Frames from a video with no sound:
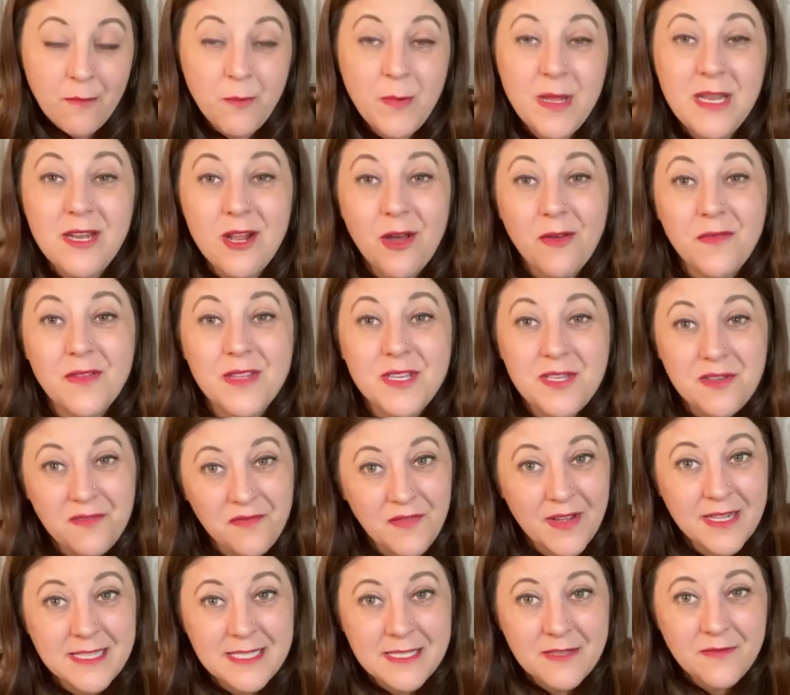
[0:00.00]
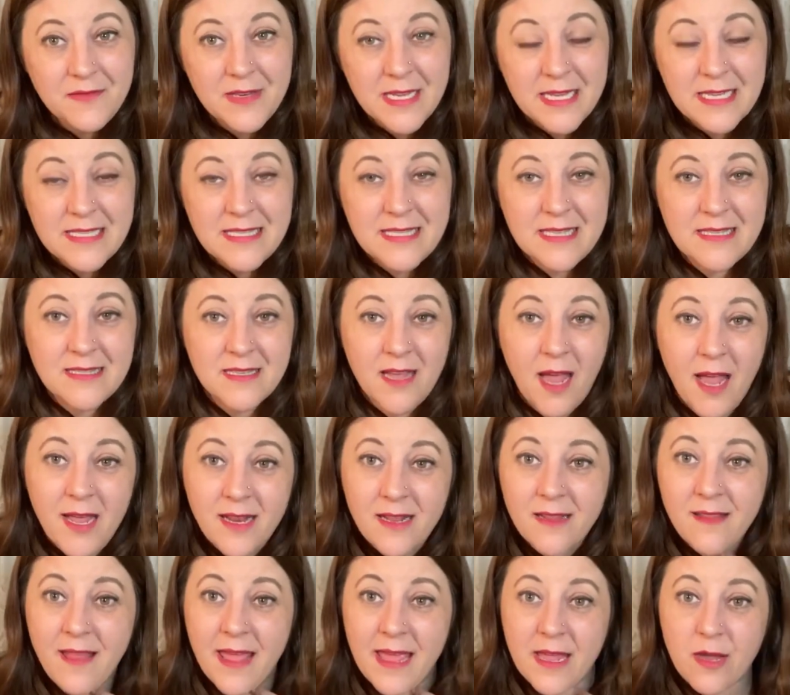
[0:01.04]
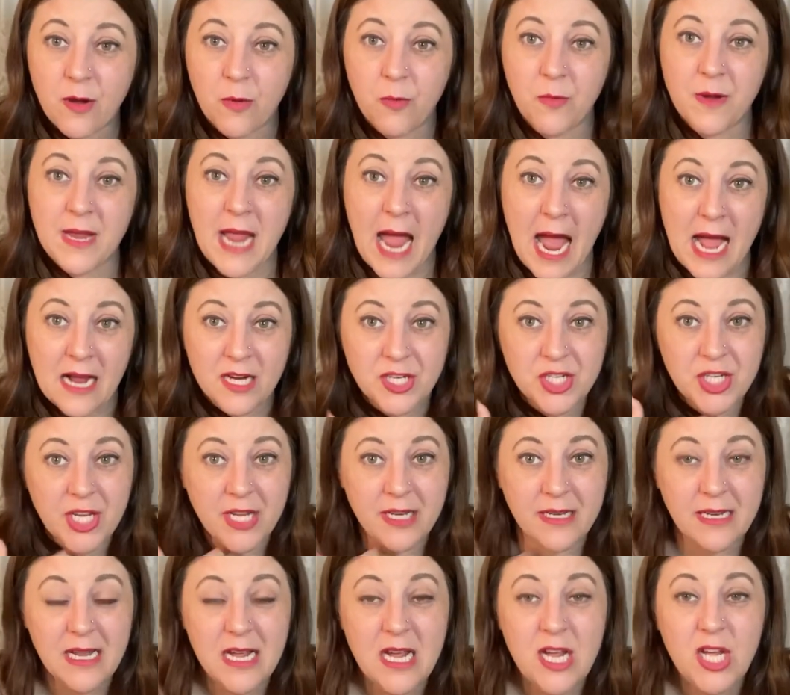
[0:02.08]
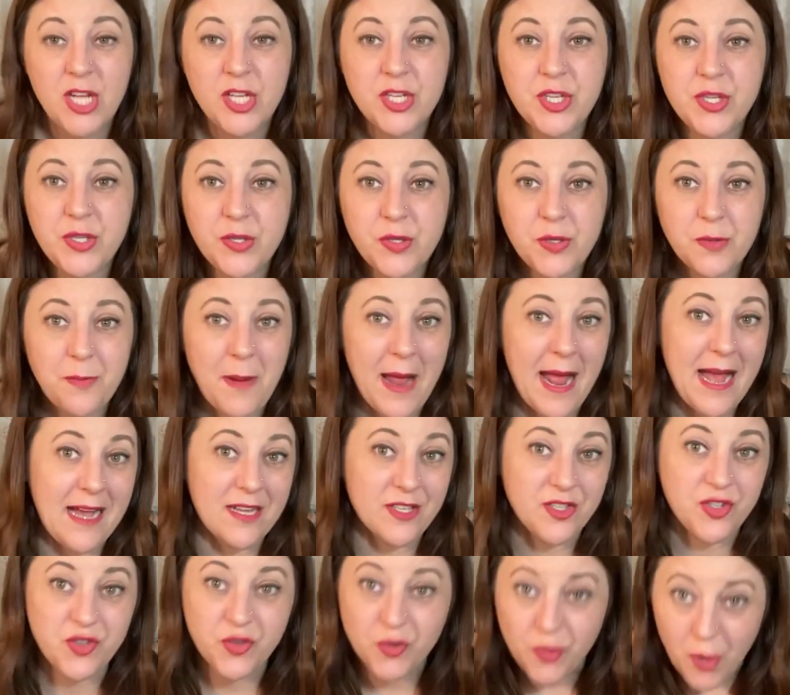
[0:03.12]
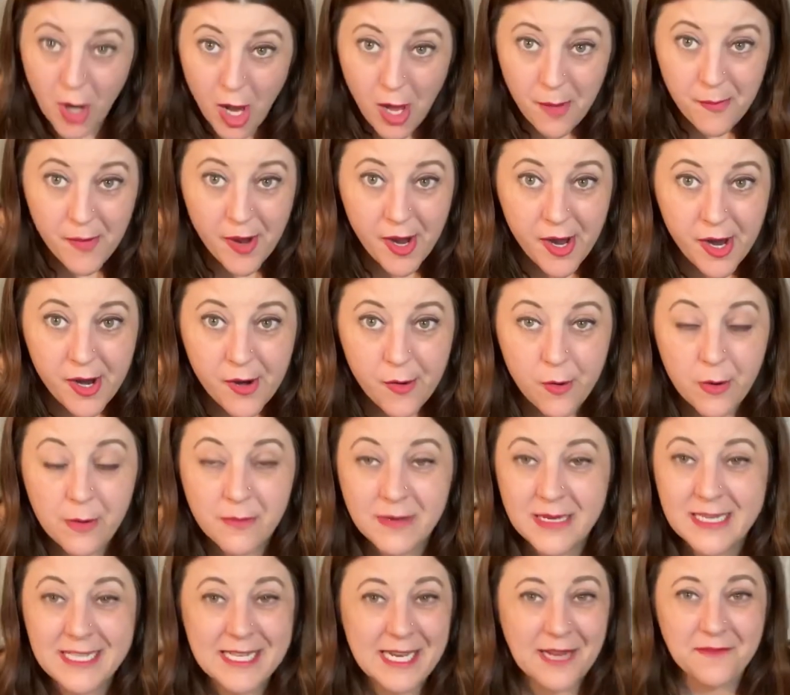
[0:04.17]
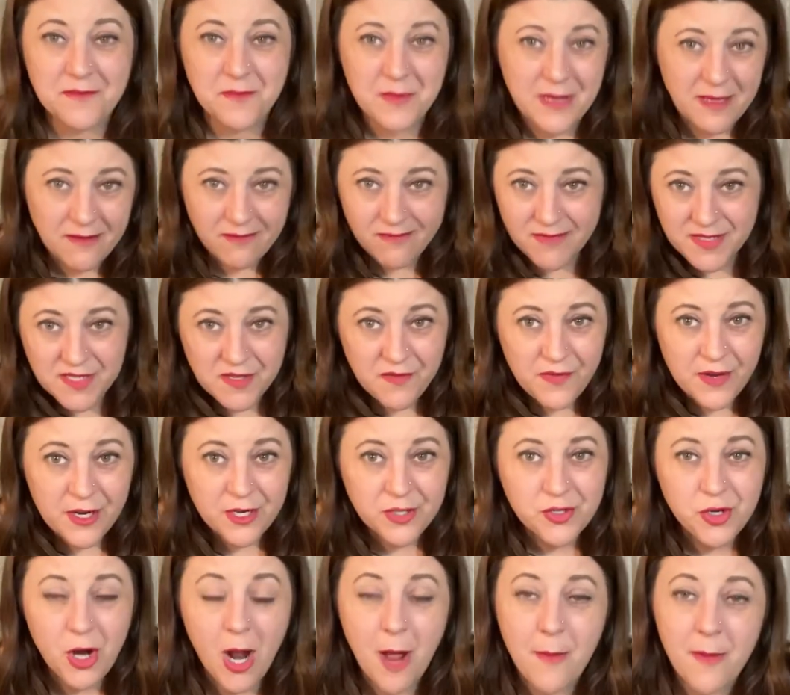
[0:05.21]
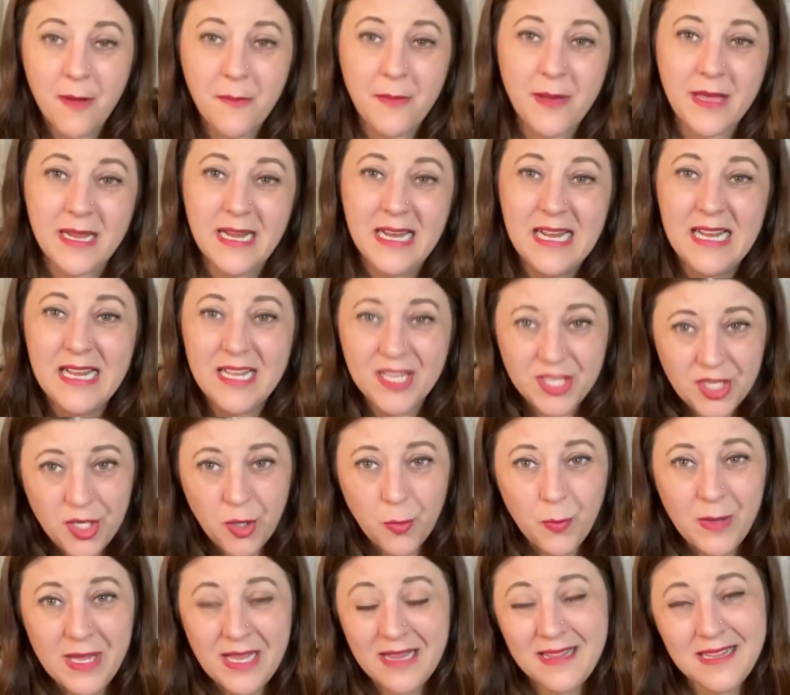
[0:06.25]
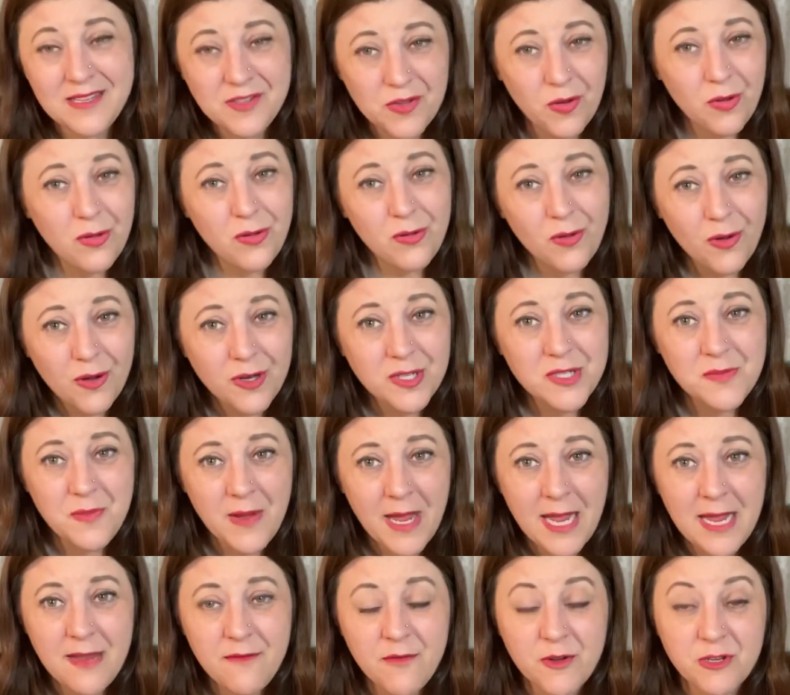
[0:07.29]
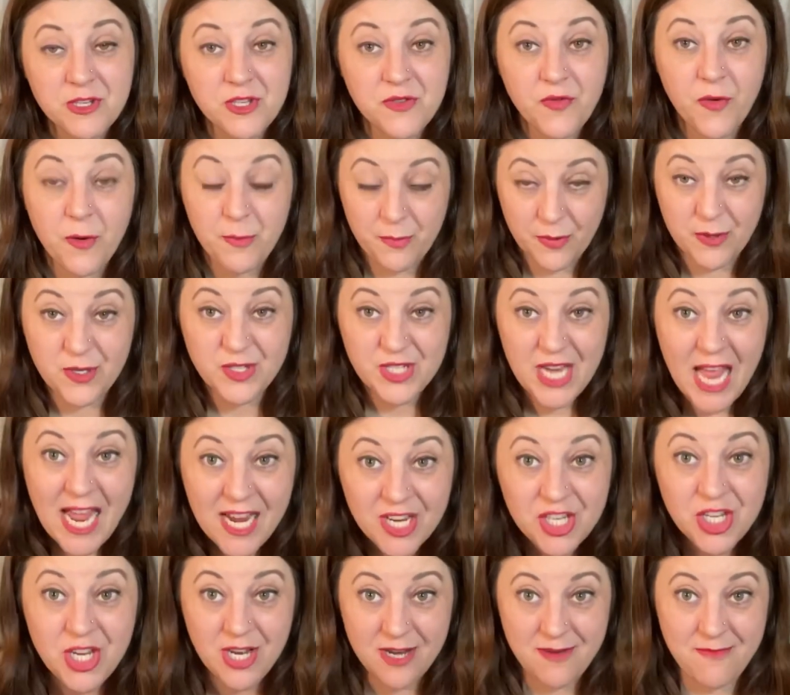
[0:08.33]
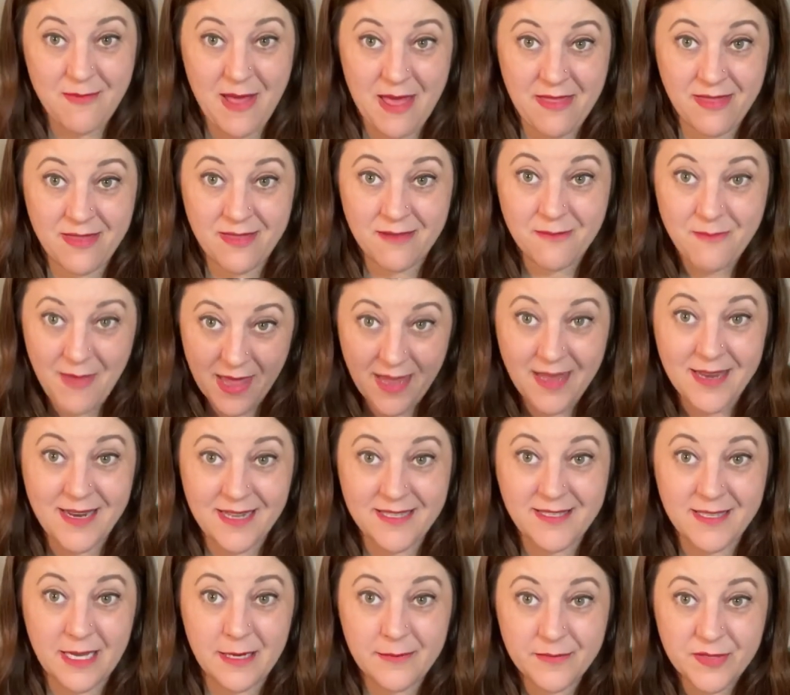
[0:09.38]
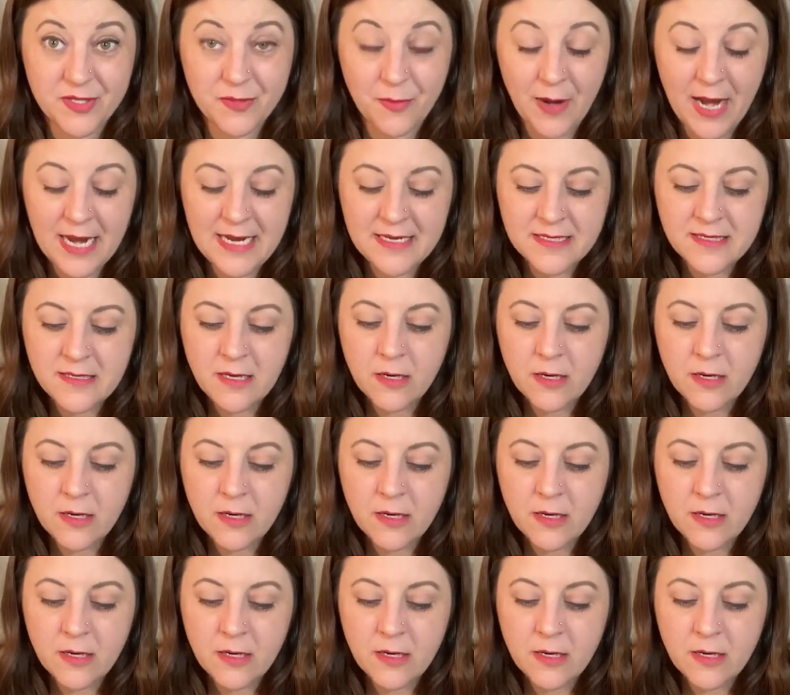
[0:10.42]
And we know that defensiveness is kind of like a reaction to past trauma, or it doesn't have to be severe trauma, but you know, these are learned behaviors for protection mechanisms, right?